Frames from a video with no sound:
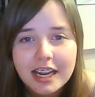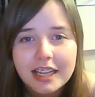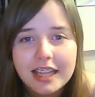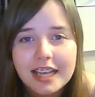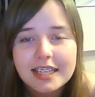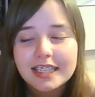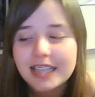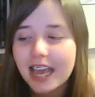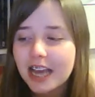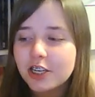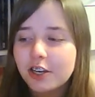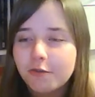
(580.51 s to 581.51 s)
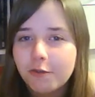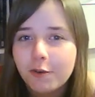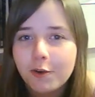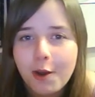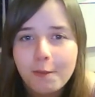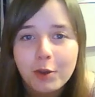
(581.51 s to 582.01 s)
there's a section
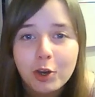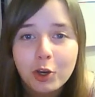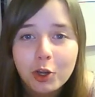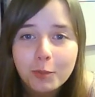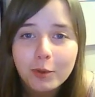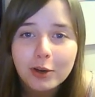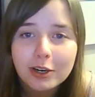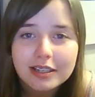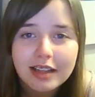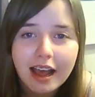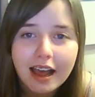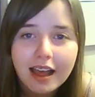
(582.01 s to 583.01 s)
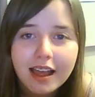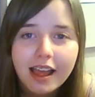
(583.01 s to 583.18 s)
for new books there,